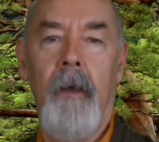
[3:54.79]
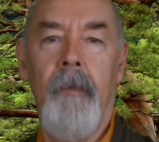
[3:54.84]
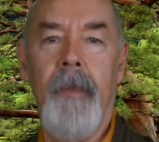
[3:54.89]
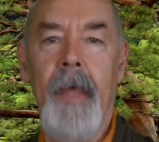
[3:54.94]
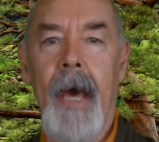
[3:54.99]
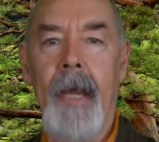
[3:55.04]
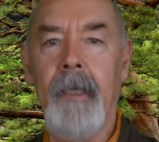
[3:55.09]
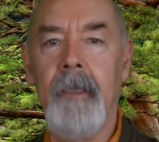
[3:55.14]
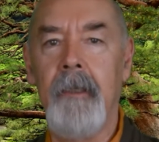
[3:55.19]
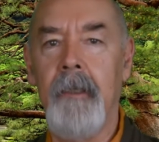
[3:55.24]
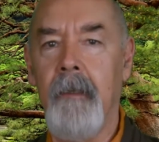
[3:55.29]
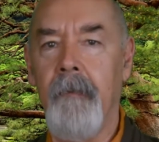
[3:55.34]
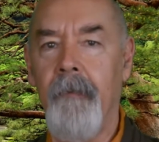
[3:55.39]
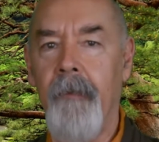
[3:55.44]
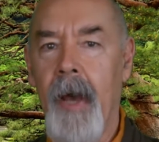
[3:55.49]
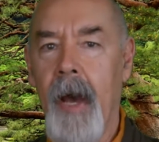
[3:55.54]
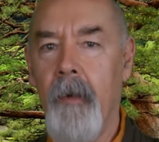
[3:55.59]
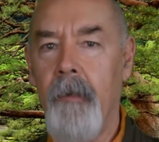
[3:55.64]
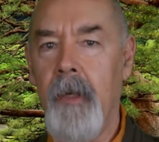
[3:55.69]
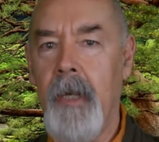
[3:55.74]
that is the
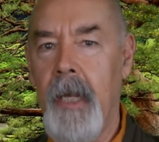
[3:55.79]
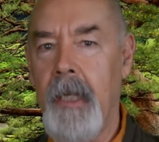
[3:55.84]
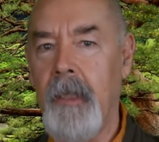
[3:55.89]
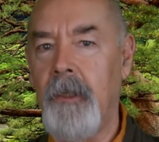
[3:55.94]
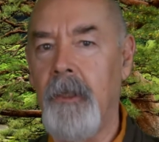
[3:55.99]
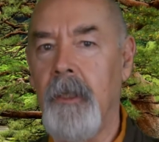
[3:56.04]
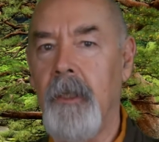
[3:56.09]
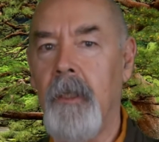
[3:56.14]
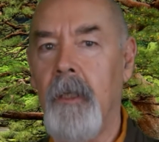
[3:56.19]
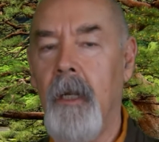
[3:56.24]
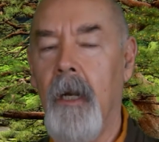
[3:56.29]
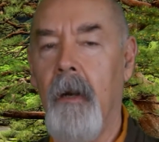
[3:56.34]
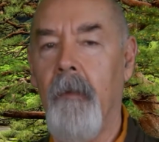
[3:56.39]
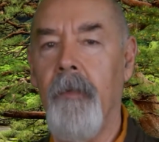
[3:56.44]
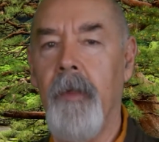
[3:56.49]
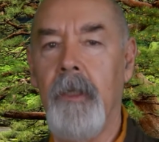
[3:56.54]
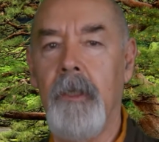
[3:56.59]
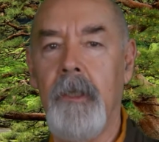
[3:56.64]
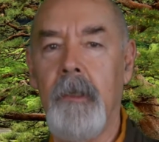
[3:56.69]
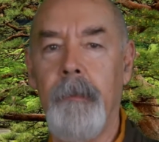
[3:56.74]
foundation
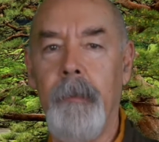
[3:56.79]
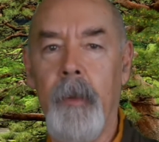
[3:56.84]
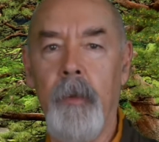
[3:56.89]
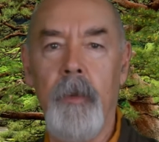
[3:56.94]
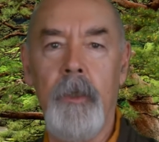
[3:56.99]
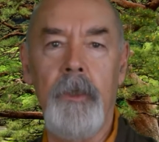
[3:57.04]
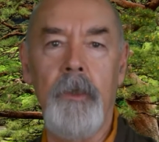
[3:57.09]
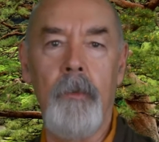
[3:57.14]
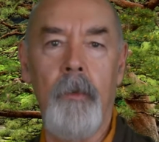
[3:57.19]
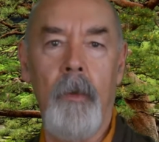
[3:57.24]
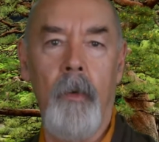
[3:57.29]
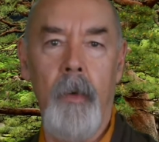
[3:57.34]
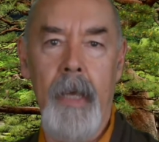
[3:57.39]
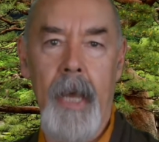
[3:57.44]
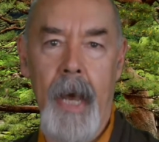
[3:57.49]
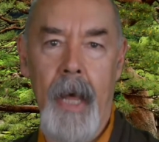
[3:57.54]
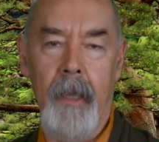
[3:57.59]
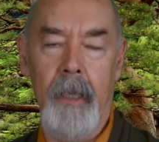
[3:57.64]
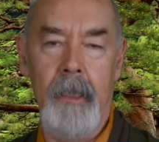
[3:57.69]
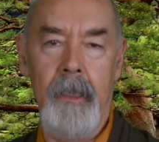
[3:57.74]
of the spiritual
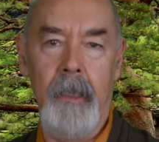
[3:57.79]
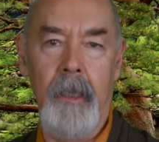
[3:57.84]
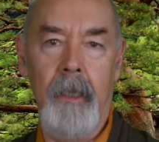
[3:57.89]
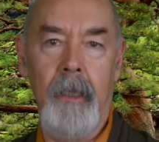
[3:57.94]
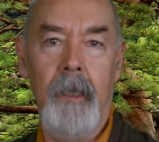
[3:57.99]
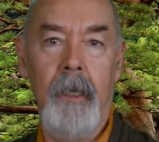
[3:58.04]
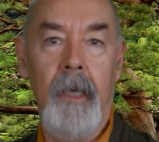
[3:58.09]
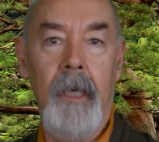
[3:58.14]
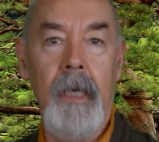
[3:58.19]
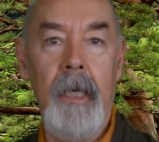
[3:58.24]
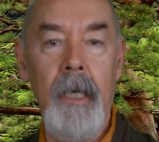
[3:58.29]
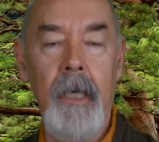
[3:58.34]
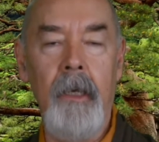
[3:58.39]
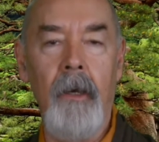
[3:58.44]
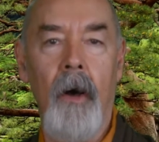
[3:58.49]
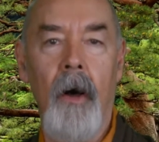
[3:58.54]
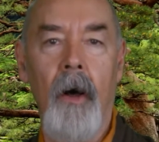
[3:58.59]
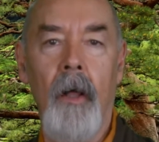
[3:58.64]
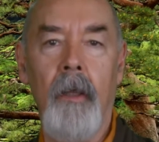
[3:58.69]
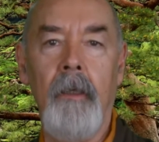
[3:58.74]
reality he
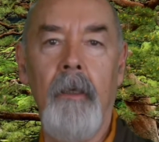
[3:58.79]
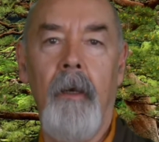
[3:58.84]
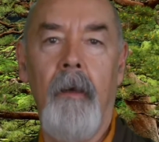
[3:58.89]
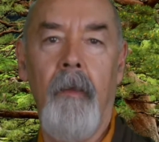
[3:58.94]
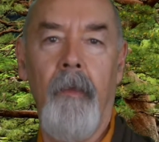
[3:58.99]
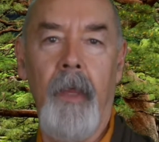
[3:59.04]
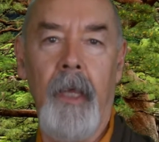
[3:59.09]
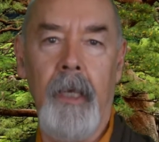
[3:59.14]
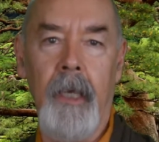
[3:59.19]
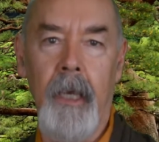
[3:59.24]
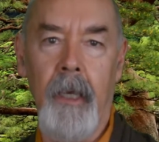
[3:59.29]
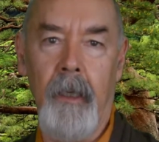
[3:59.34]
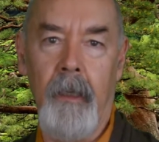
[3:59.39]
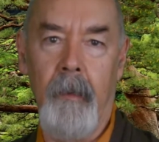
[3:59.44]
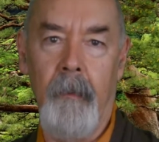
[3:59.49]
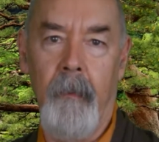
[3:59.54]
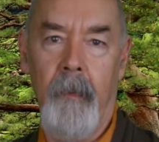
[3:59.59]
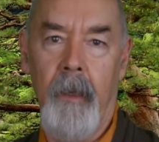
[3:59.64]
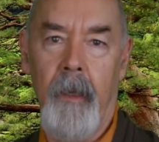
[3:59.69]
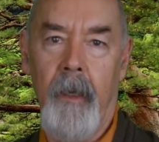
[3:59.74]
called the kingdom.